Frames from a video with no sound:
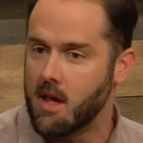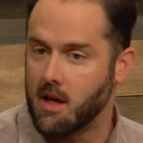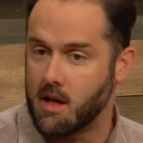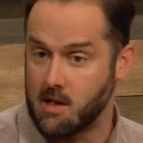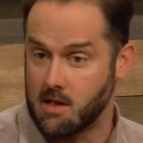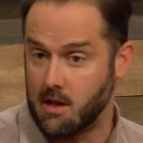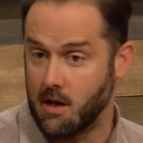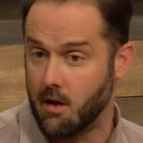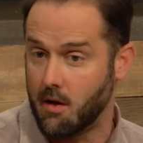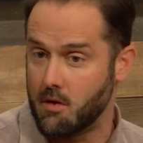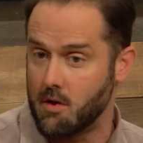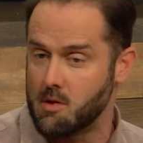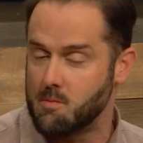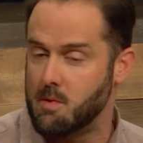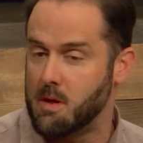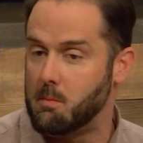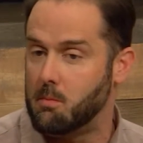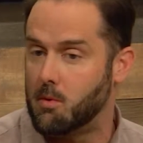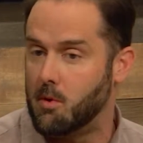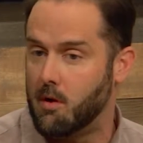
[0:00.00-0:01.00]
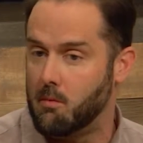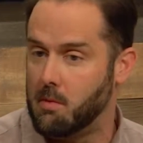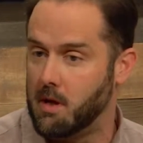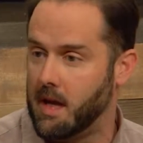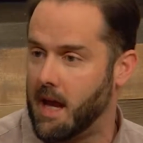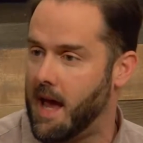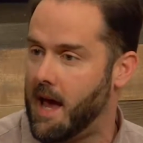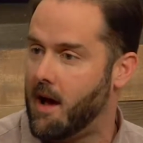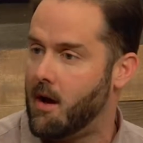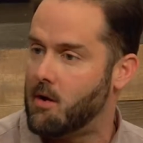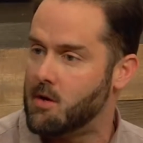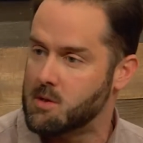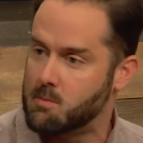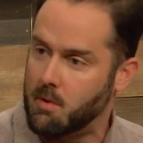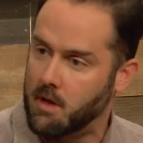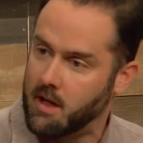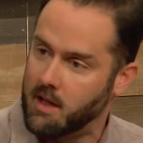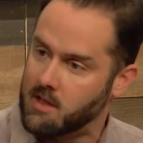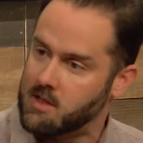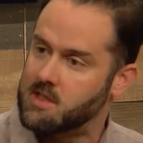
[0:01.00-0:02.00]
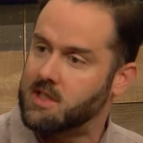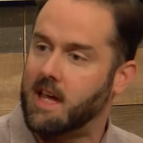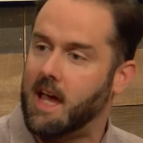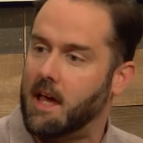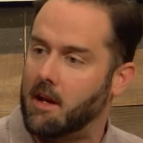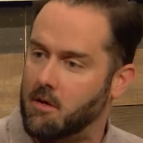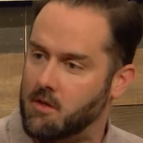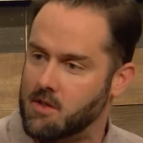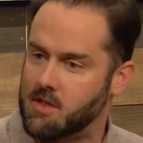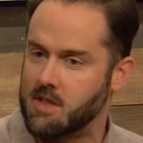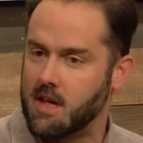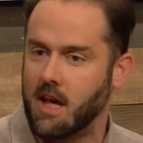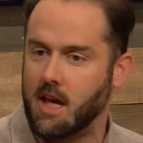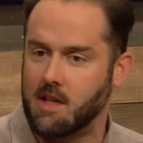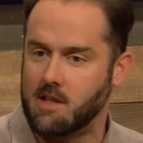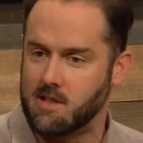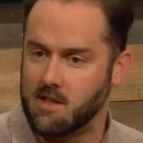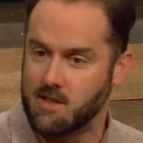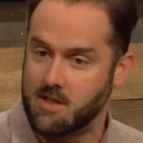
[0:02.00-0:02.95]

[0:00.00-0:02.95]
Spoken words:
because a lot of those people have been housed but in scattered sites,